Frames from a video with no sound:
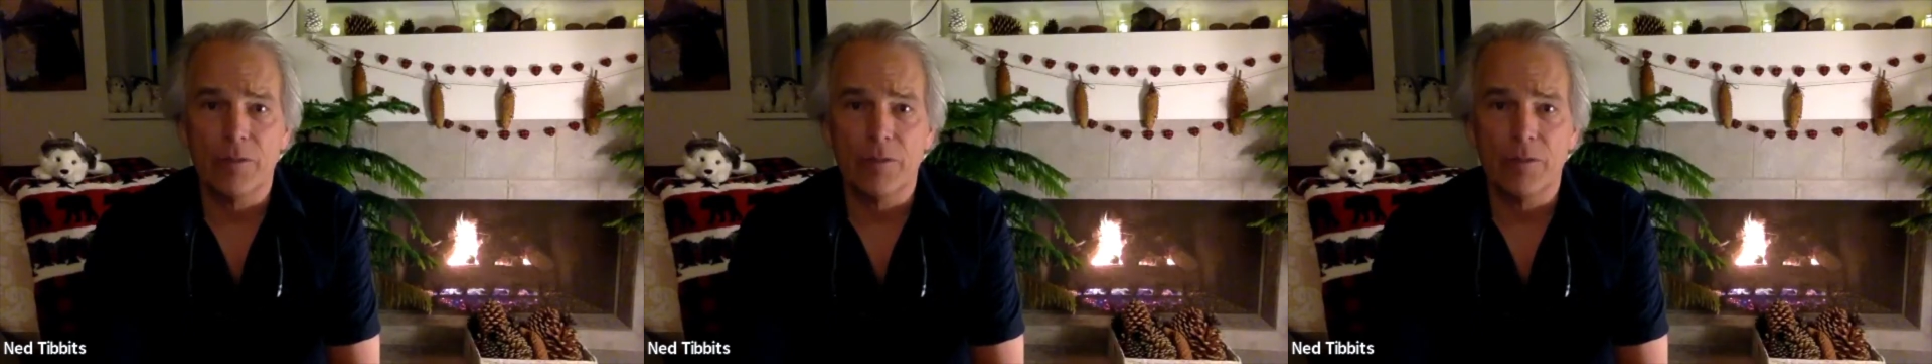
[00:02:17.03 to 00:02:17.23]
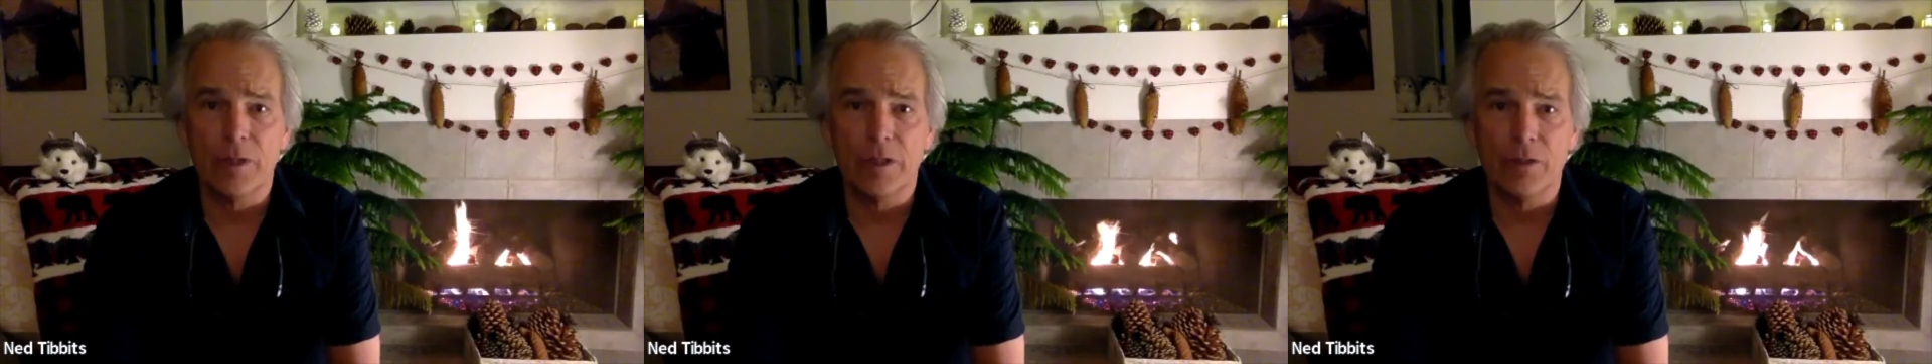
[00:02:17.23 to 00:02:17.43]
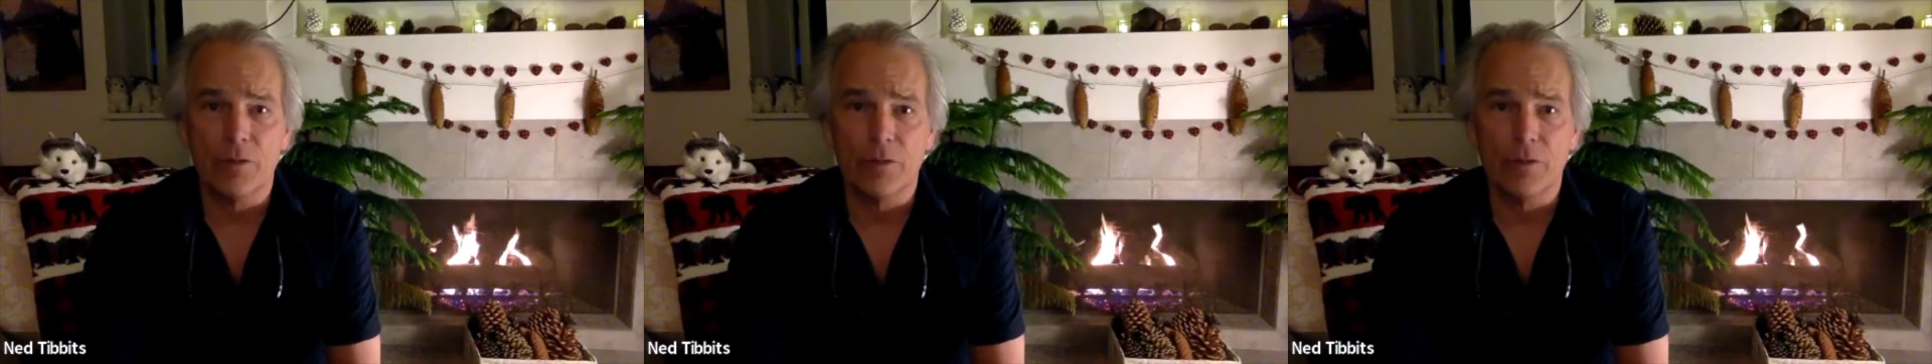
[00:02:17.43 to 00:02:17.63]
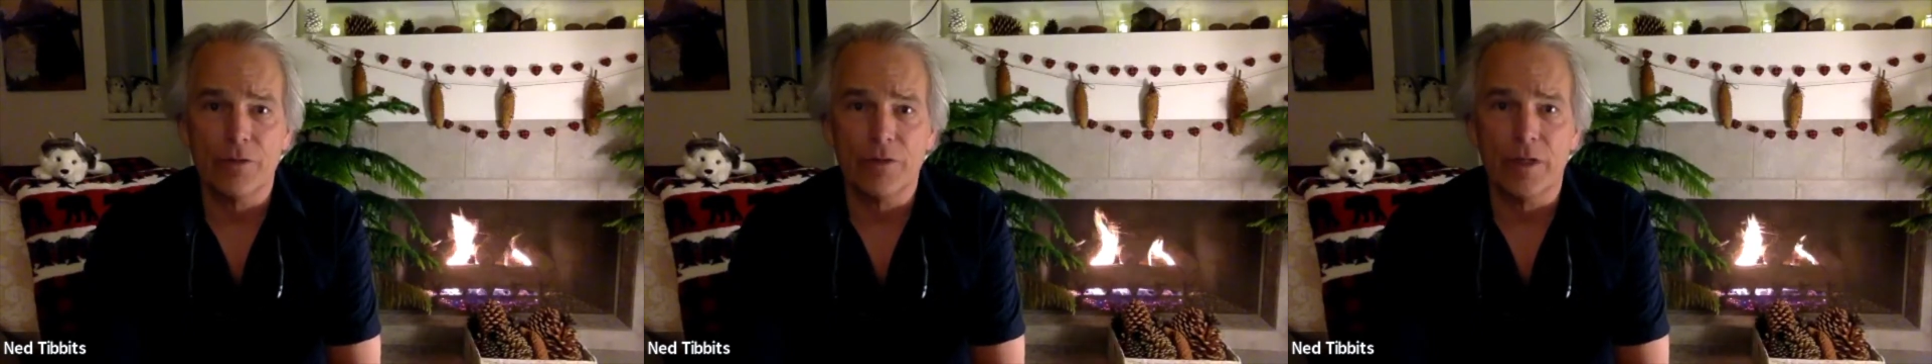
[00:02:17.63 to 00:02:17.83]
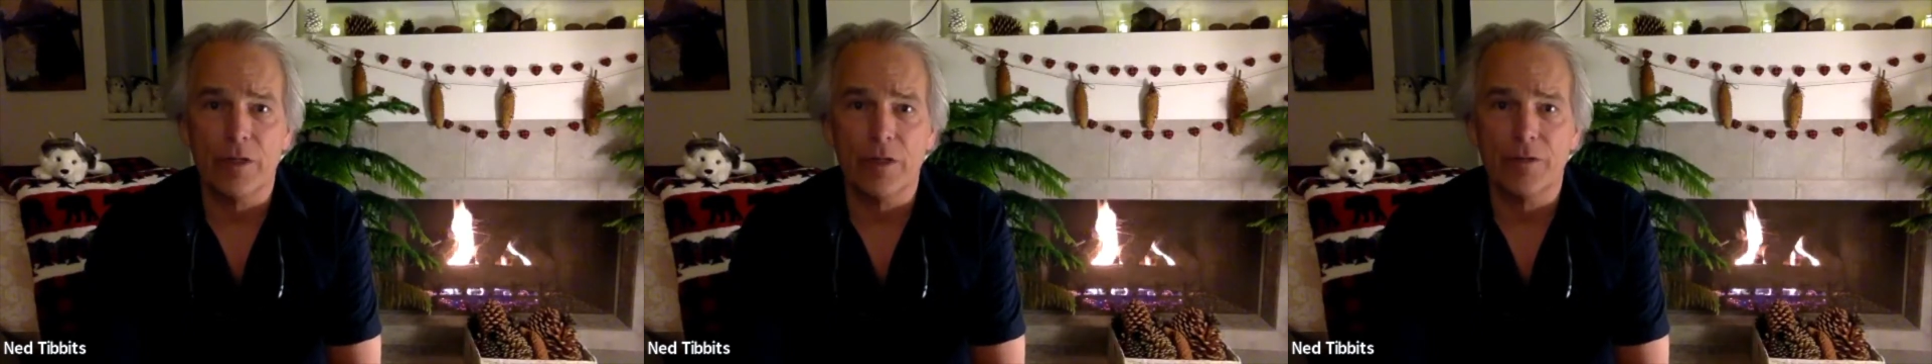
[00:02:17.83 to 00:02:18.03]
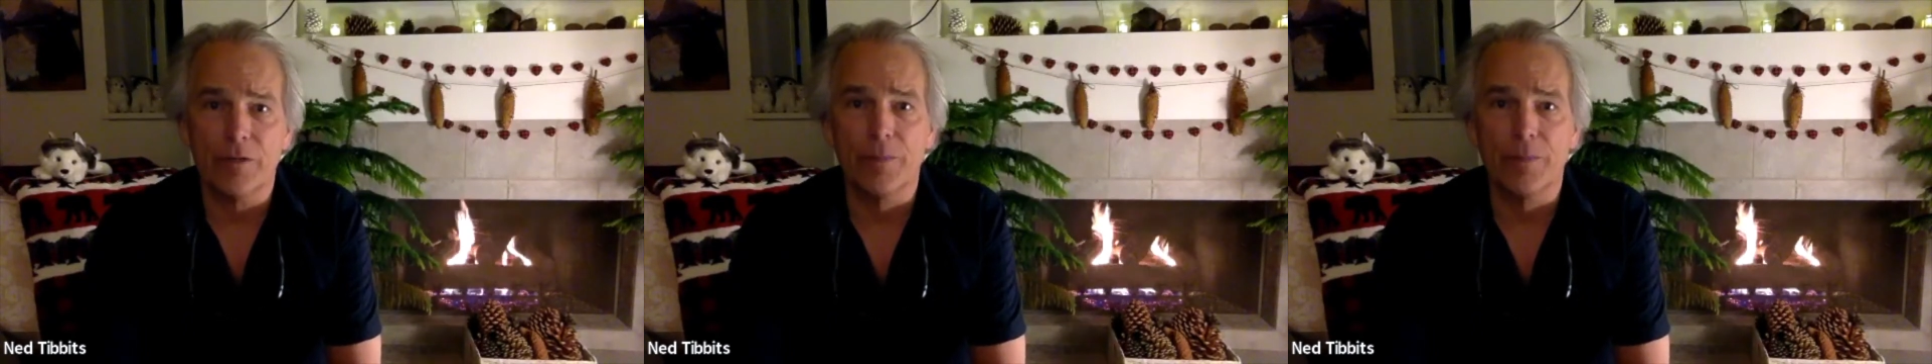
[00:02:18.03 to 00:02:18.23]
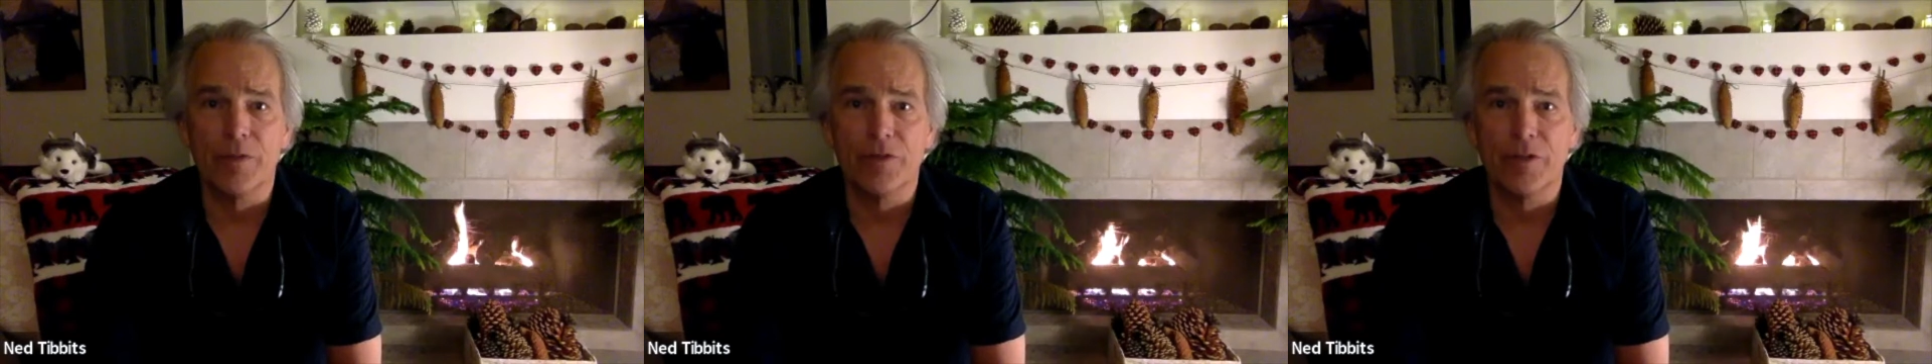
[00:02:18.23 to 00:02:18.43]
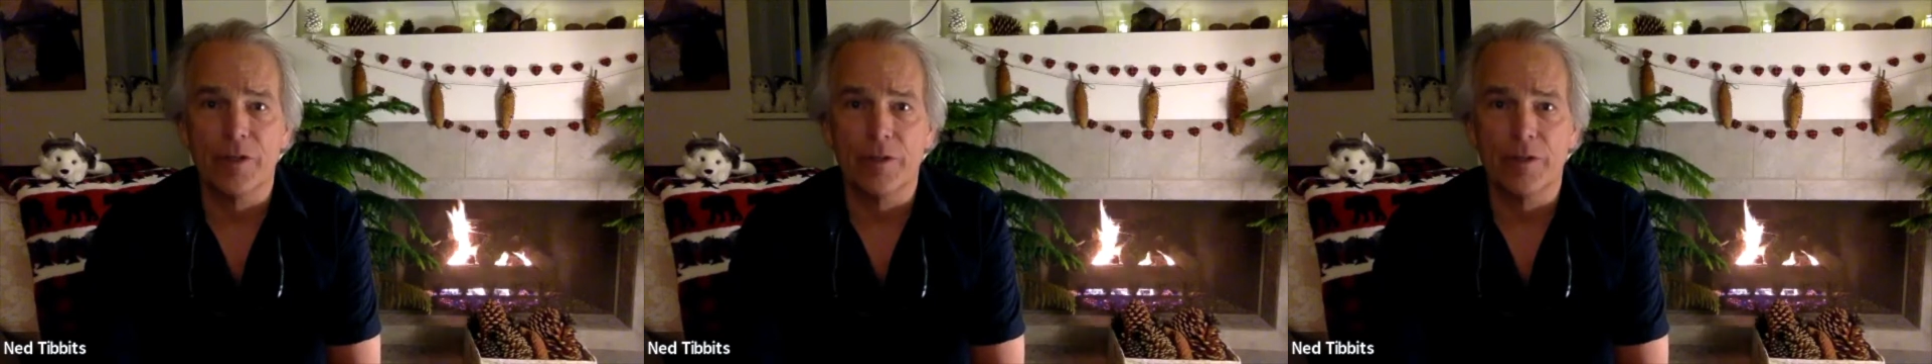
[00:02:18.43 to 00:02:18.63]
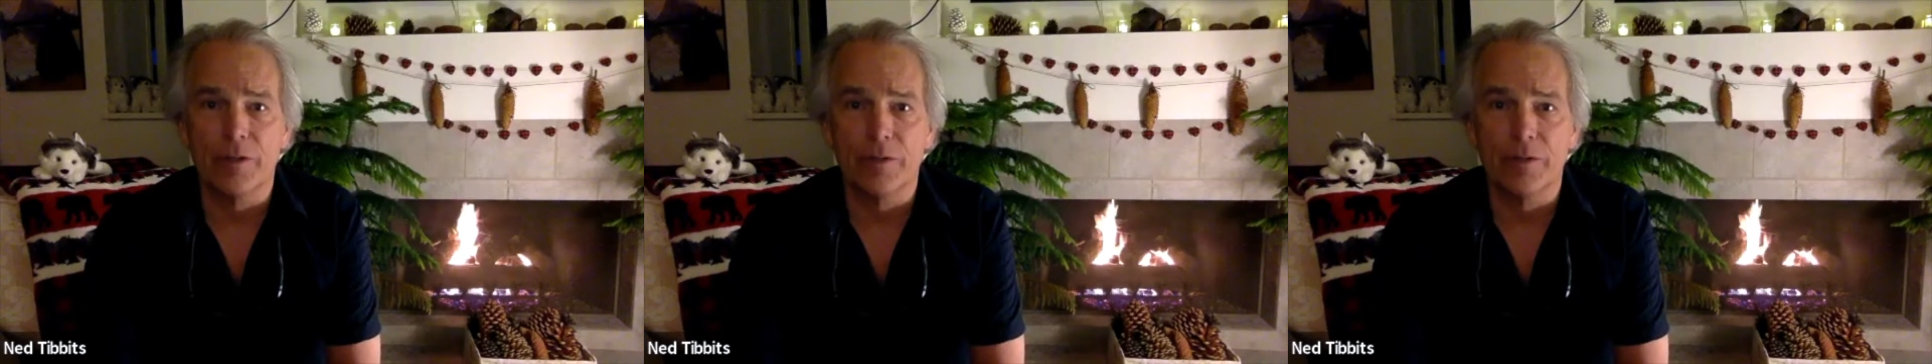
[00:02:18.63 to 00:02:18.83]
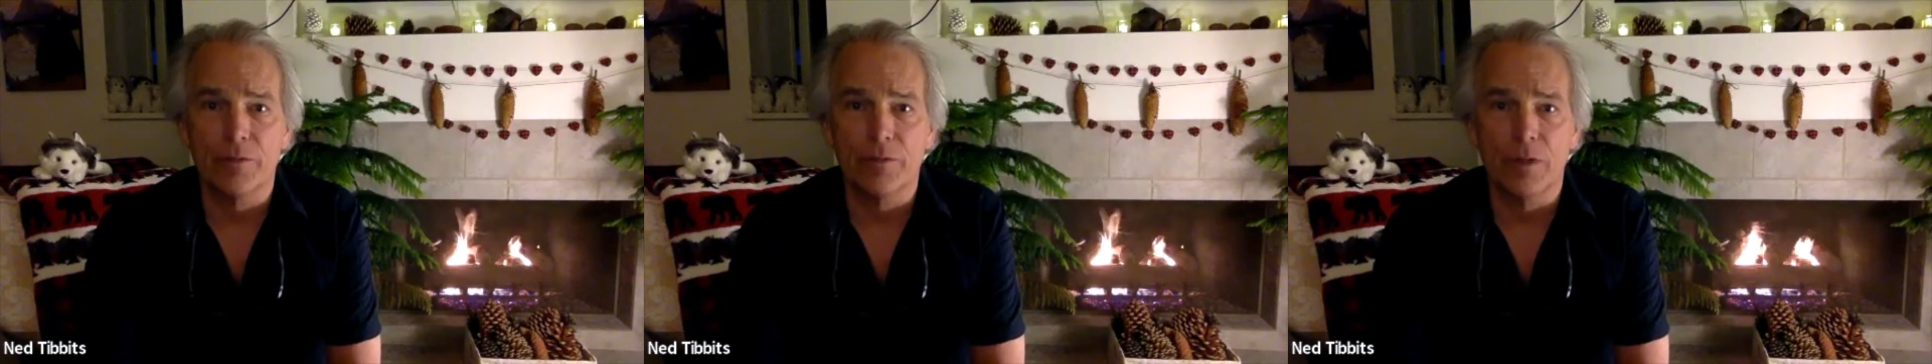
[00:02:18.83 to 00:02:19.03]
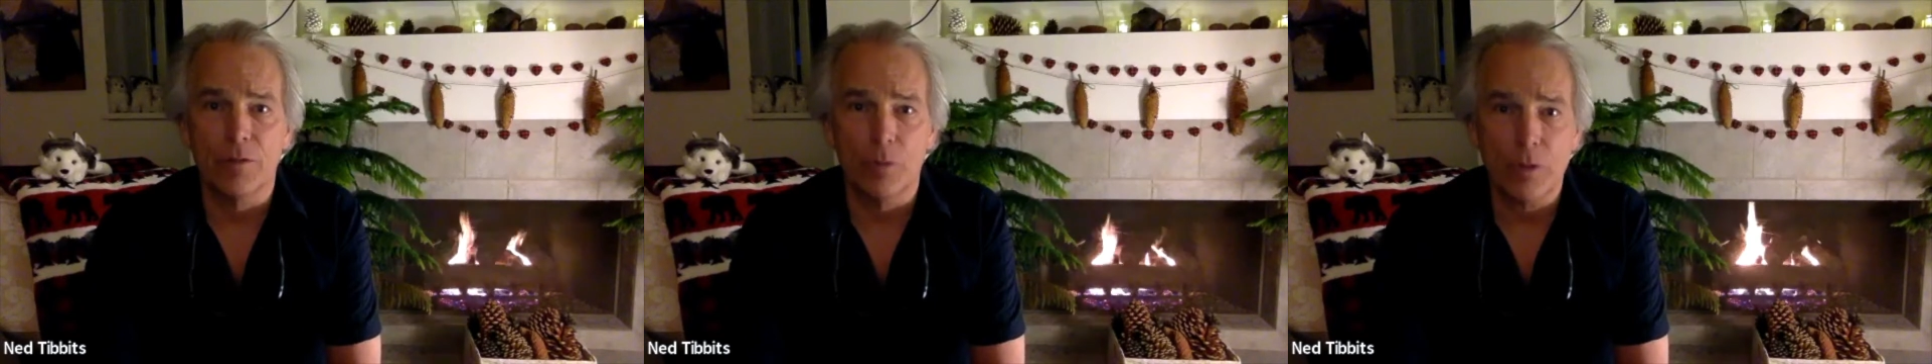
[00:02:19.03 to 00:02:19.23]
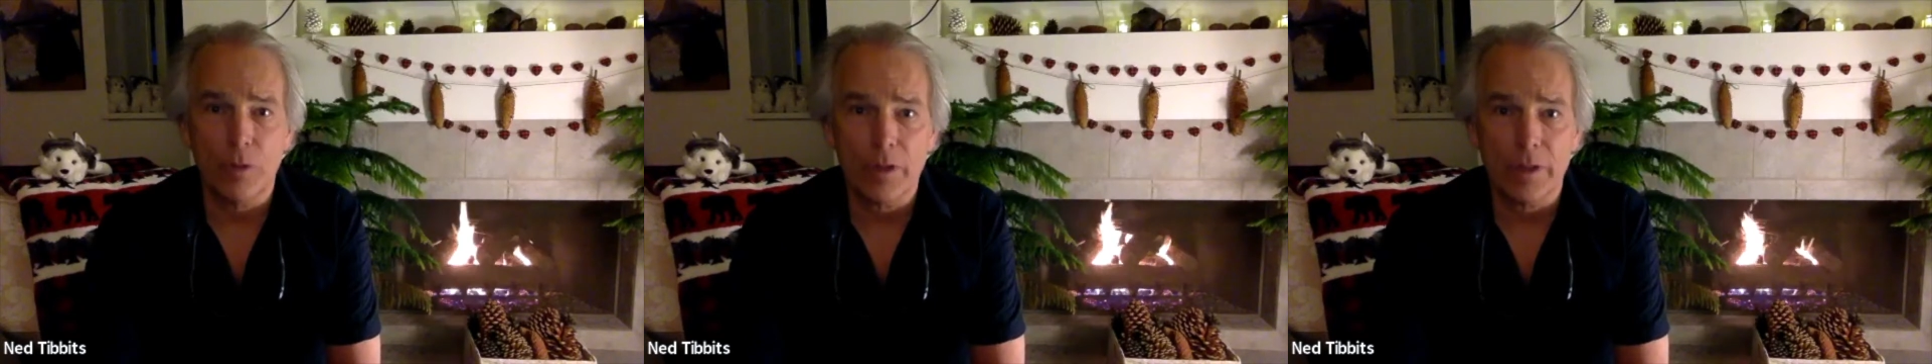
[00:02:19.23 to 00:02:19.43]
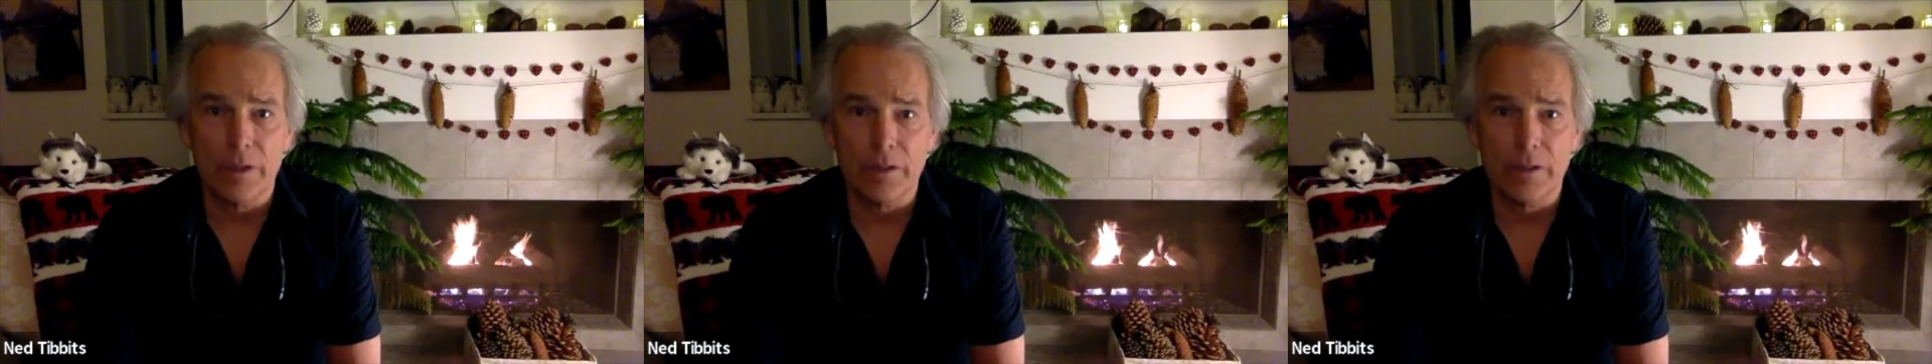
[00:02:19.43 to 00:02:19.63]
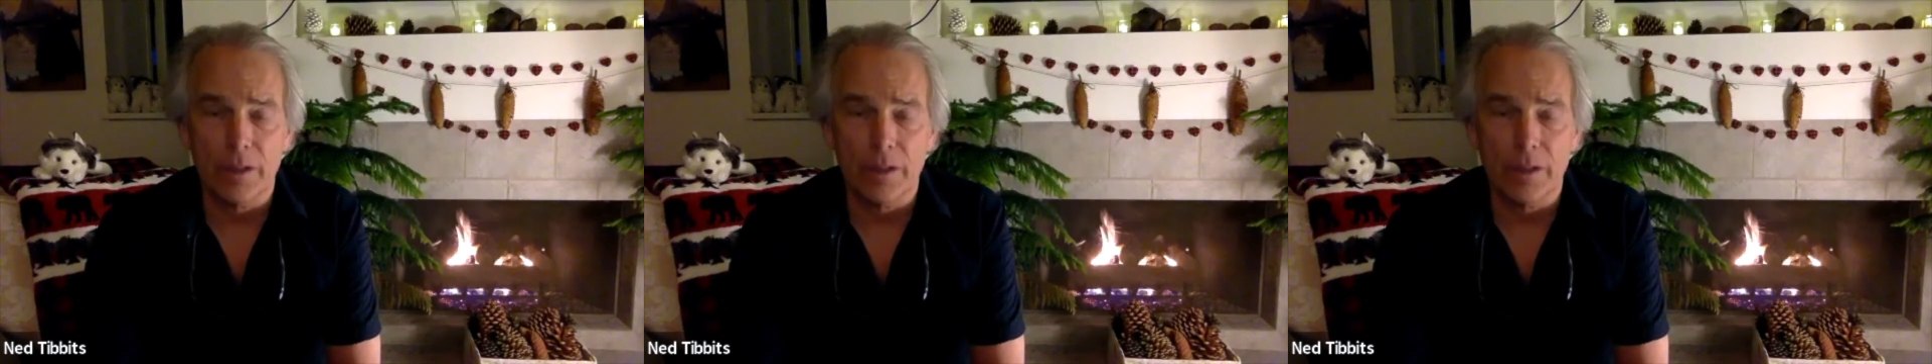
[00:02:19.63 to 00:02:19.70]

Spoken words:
running north-south up the center of Oregon,